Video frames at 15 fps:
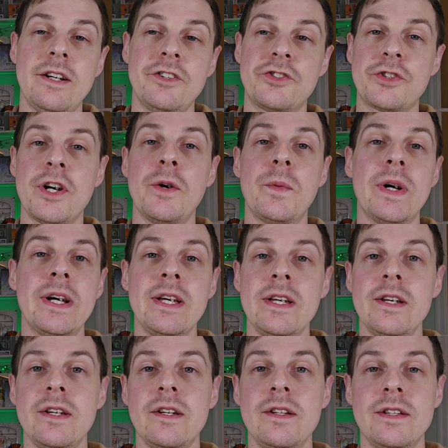Straight
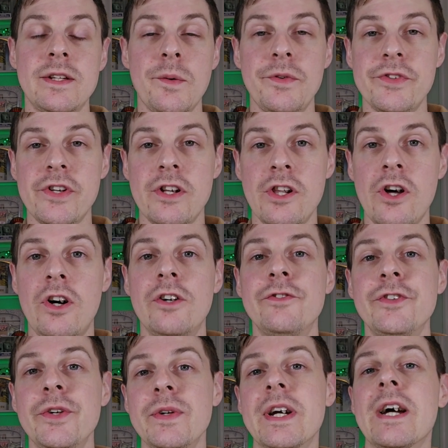away, there was a lot
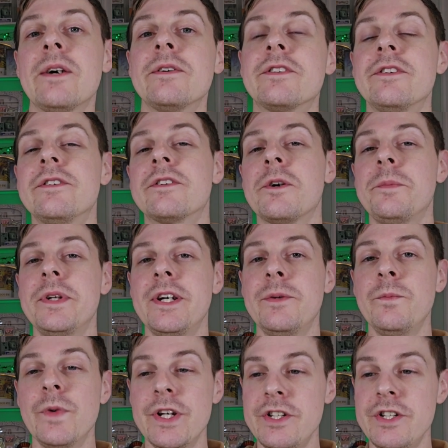of new characters coming in,